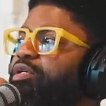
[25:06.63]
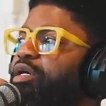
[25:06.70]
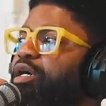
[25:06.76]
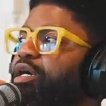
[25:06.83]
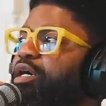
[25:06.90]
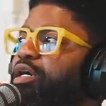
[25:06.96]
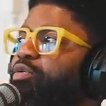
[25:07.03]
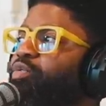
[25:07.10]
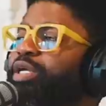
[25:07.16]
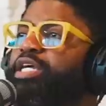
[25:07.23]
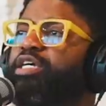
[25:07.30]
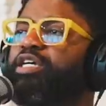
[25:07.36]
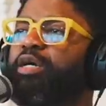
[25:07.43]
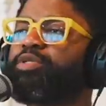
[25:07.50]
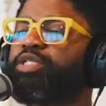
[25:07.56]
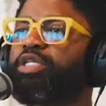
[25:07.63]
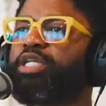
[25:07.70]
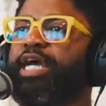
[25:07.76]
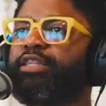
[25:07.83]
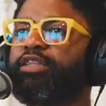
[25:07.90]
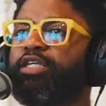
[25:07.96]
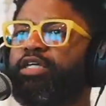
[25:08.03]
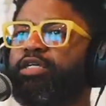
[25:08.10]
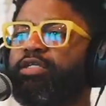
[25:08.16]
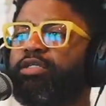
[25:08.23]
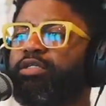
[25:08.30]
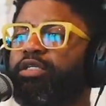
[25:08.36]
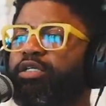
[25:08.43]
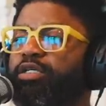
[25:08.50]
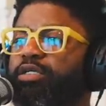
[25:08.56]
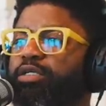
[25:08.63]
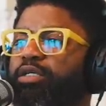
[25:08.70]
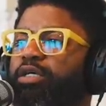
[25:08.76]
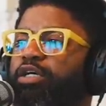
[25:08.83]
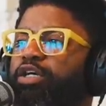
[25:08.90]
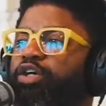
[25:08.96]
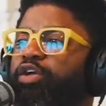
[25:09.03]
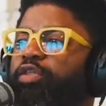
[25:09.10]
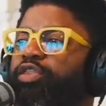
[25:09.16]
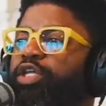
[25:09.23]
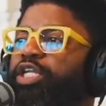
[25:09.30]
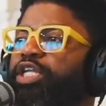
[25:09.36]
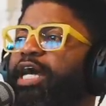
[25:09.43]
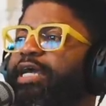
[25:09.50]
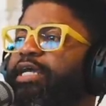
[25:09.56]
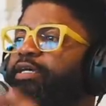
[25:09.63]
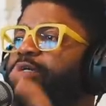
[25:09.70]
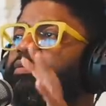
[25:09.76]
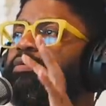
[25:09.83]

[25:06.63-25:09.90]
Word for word: uh, when it comes to like the the the like